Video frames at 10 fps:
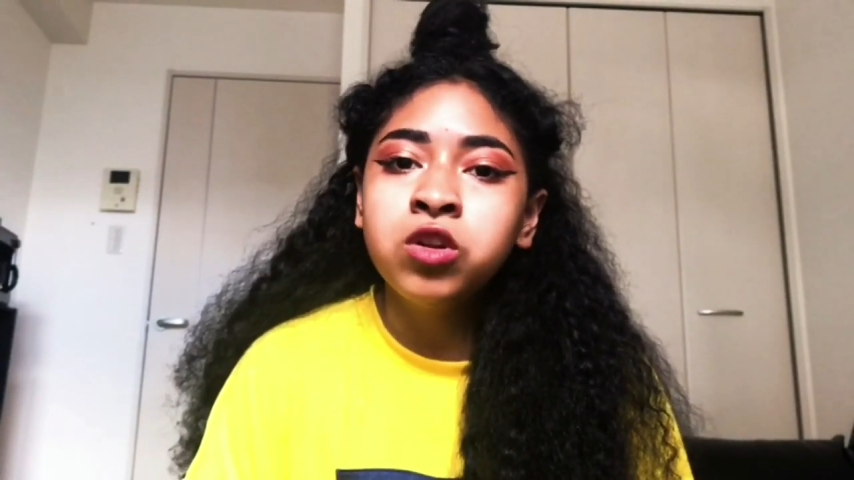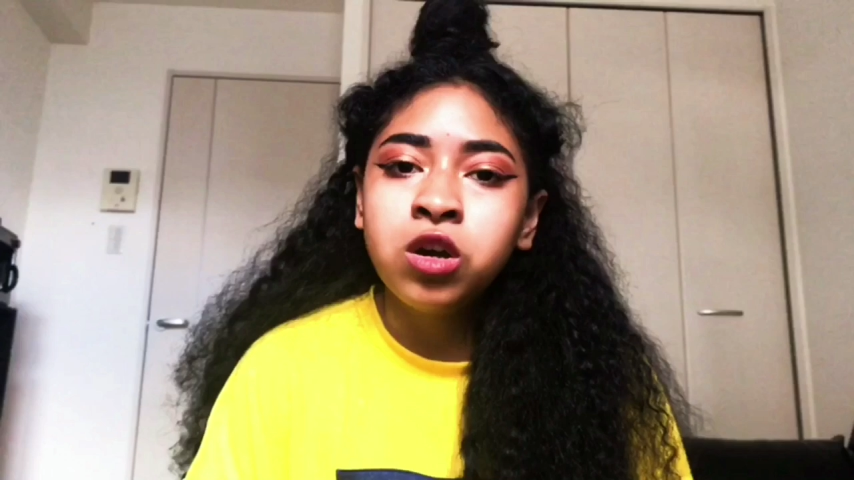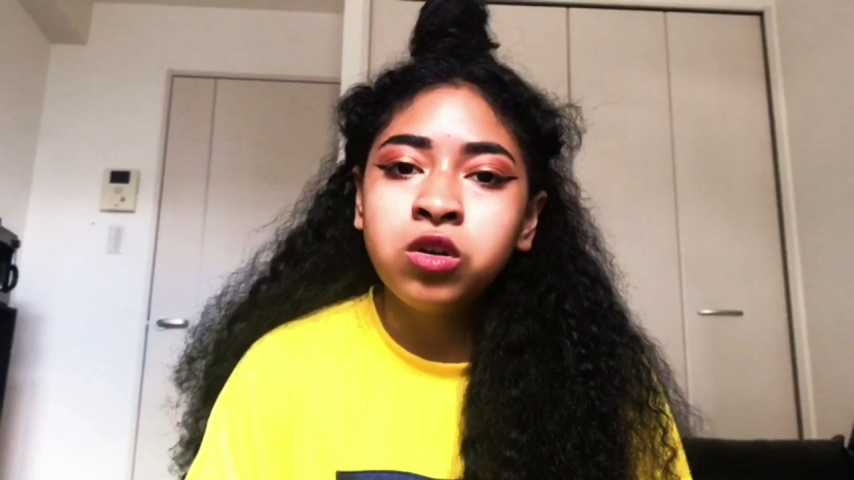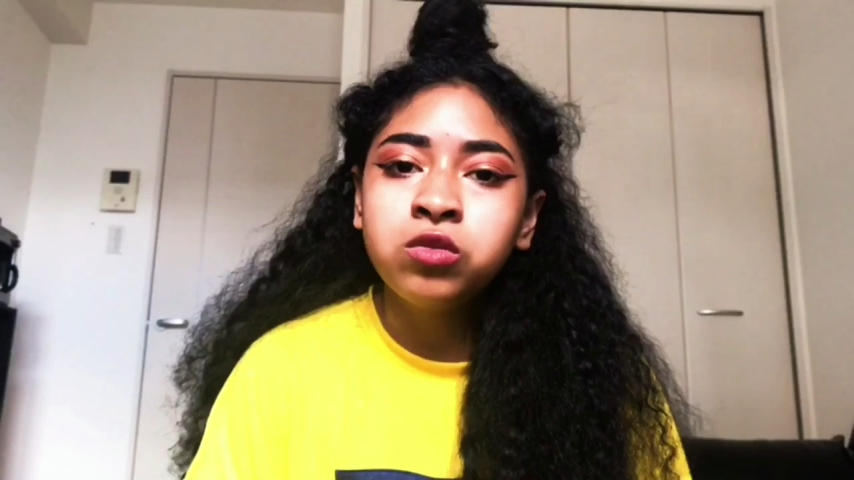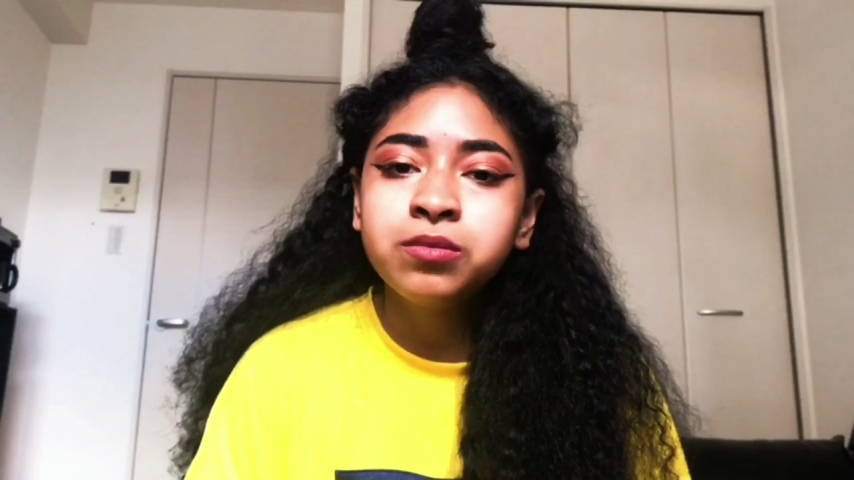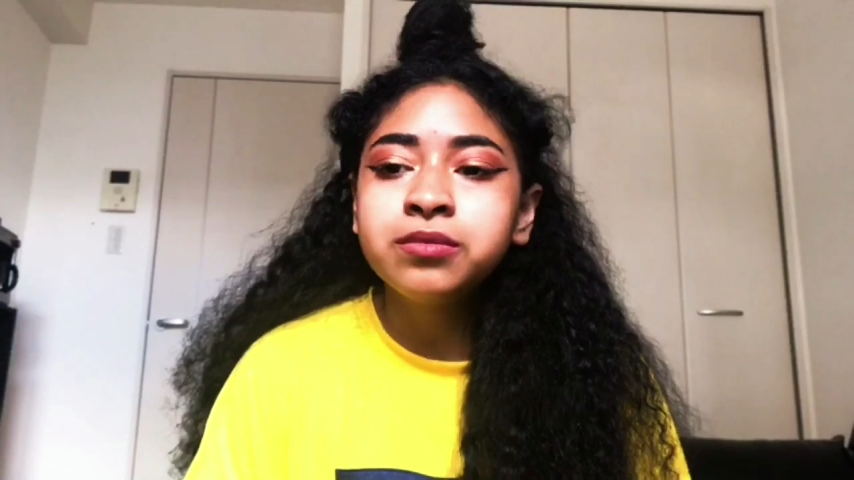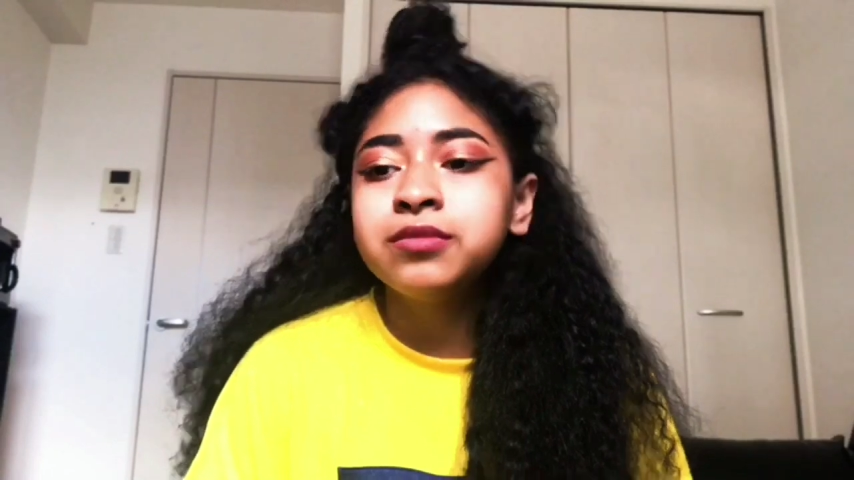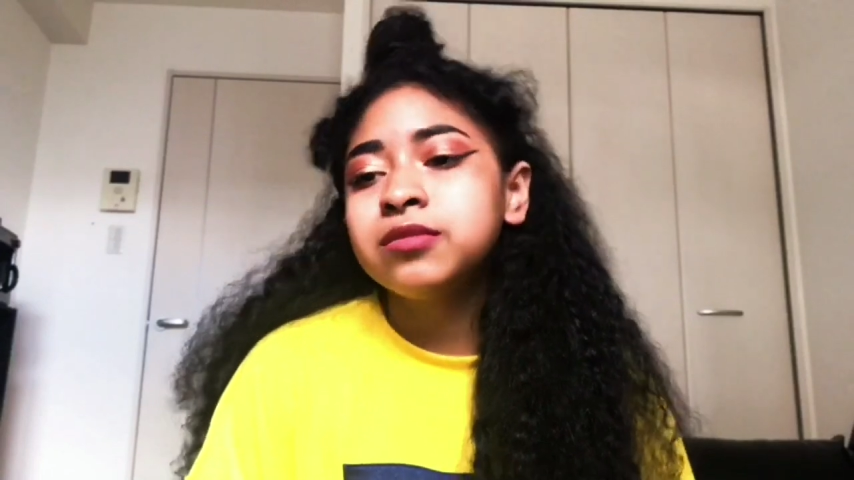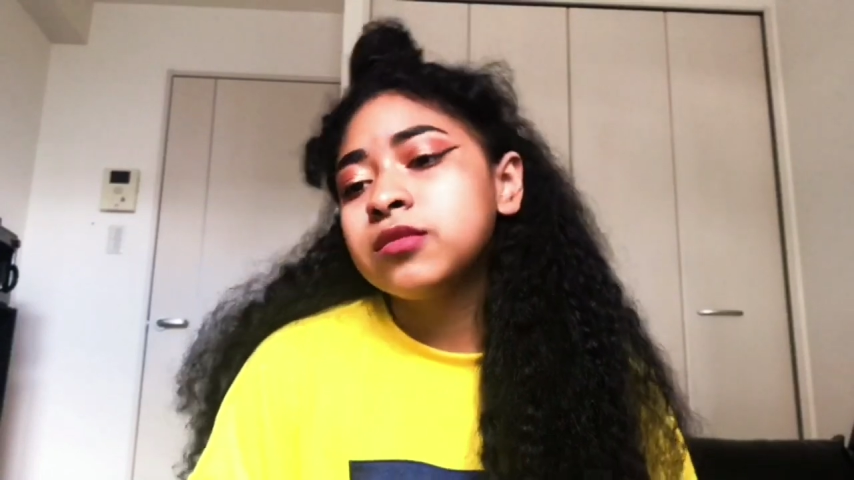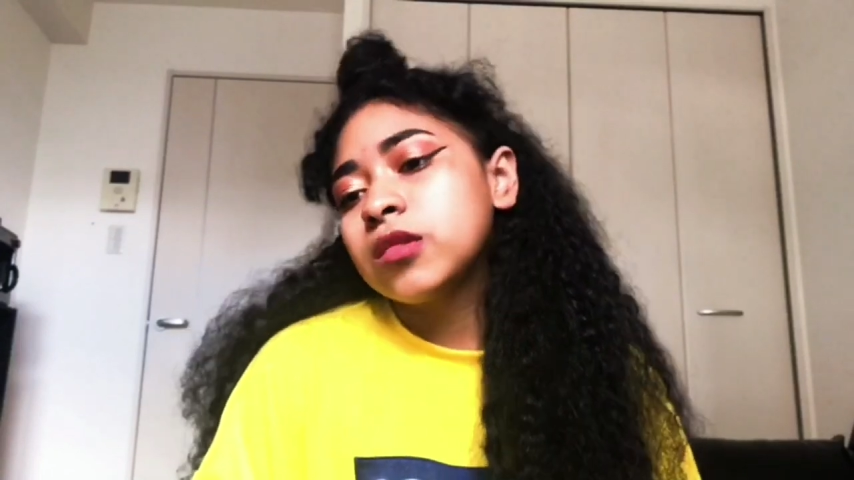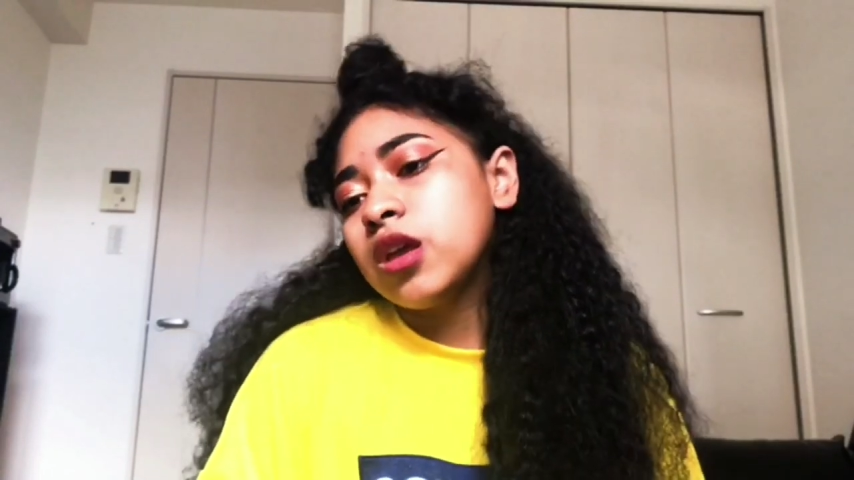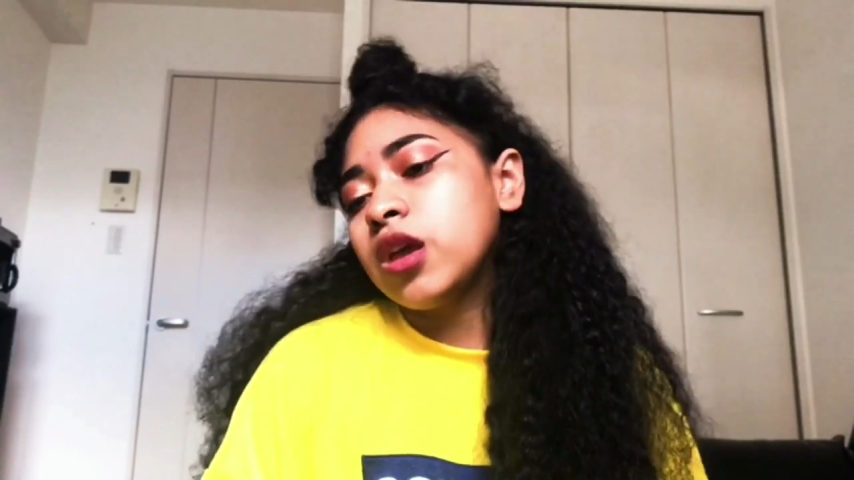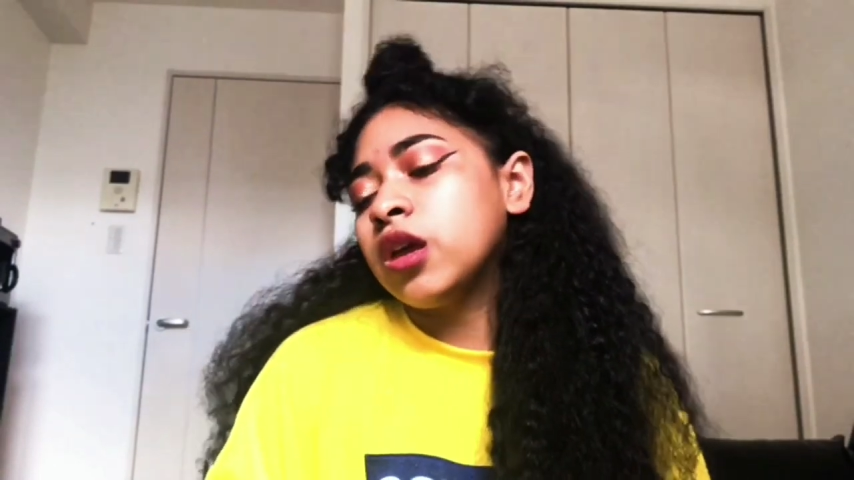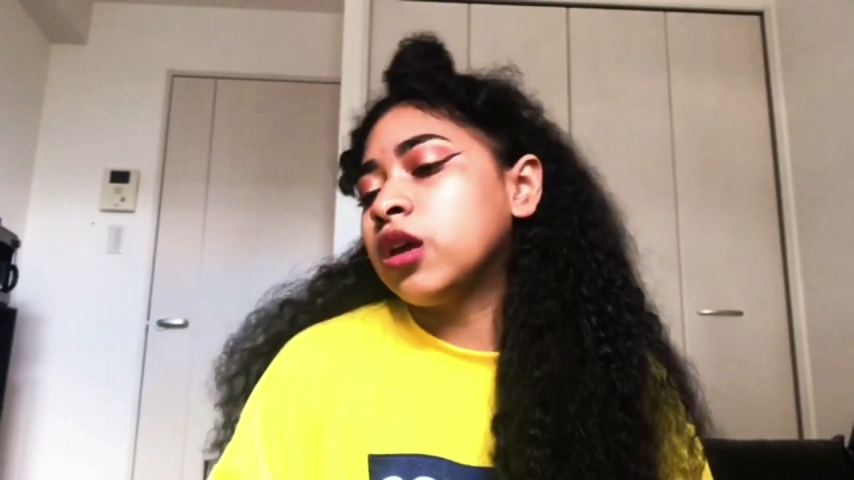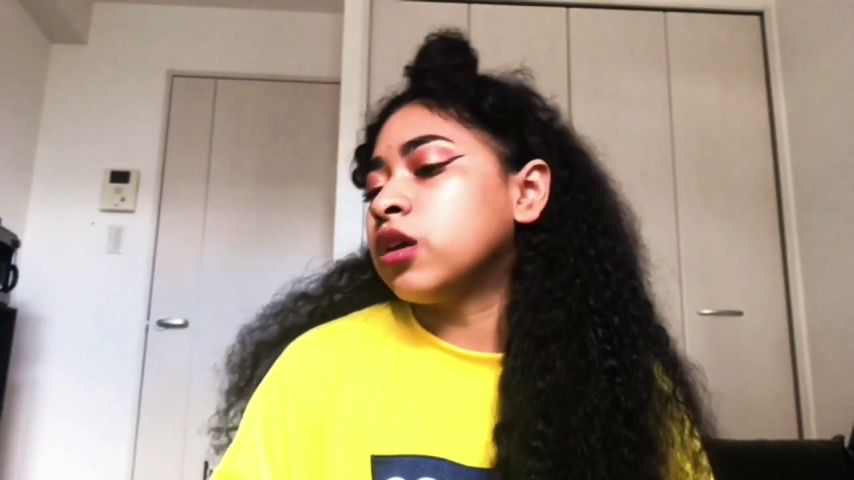know.
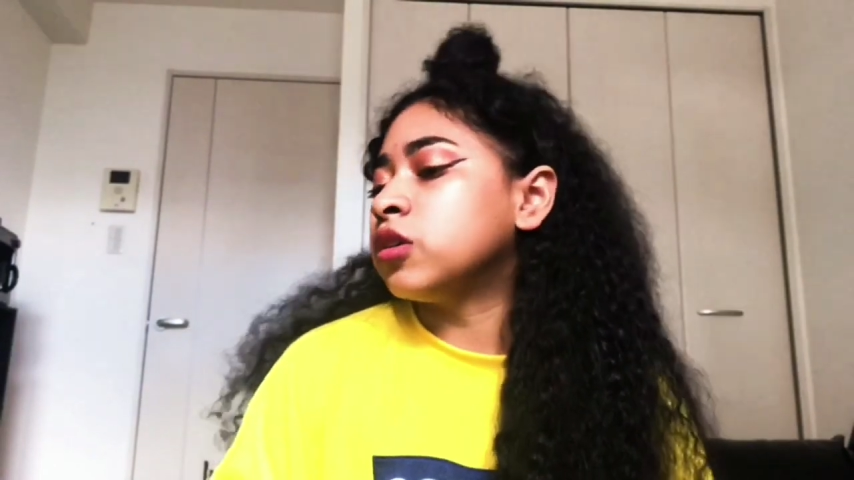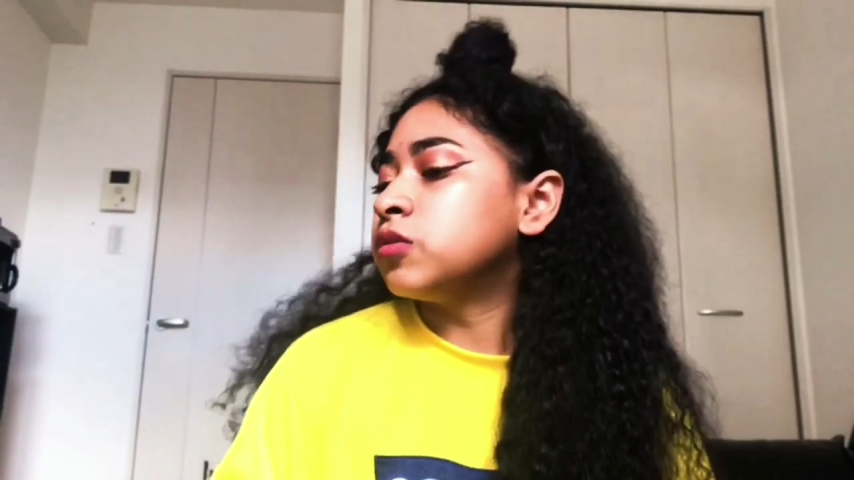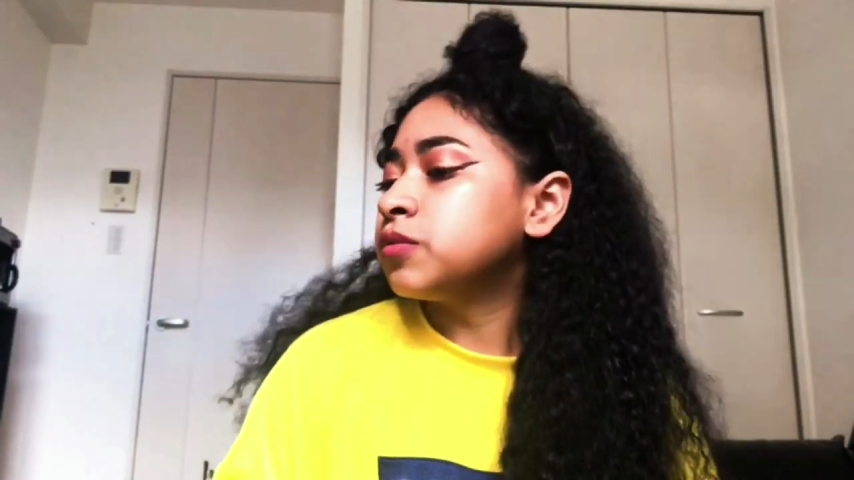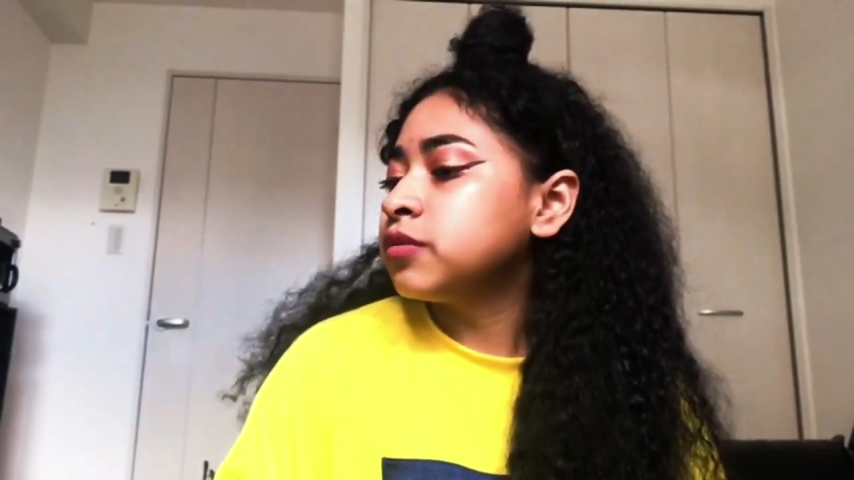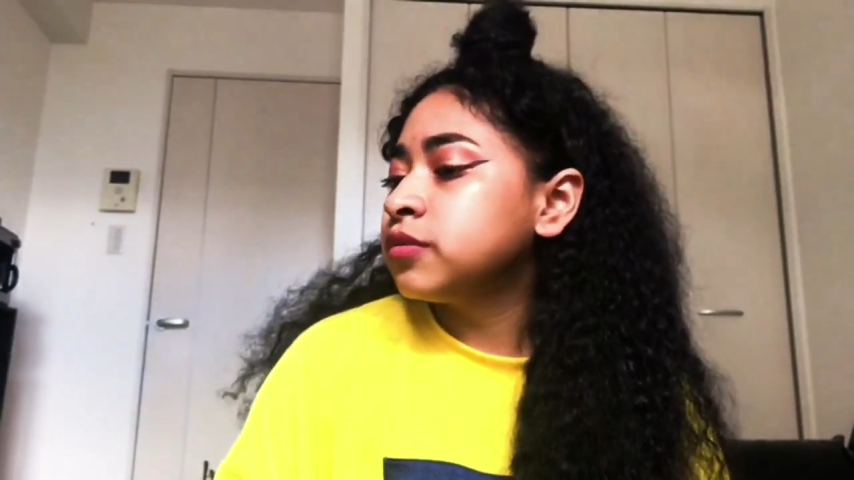And